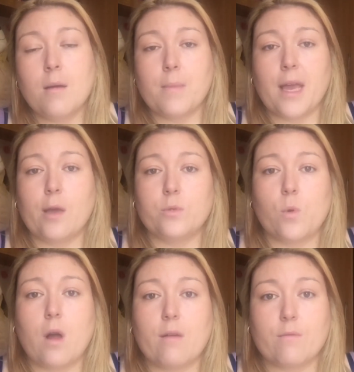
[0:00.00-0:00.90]
My hair was
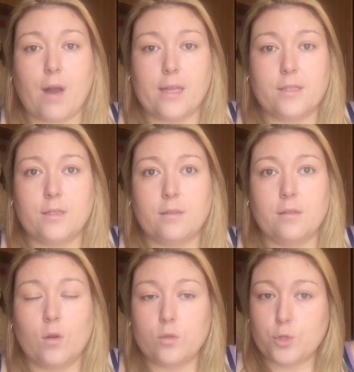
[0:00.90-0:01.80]
quite red
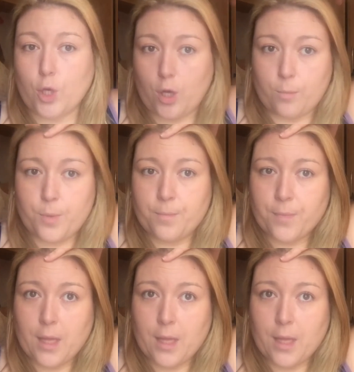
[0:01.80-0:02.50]
on top